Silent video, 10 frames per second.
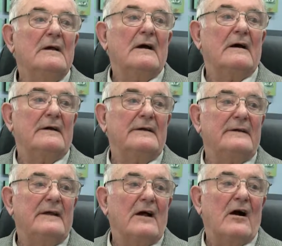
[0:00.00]

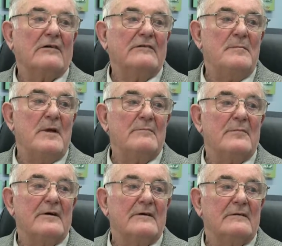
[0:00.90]
I
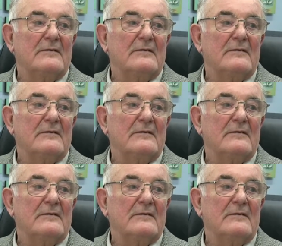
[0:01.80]
remember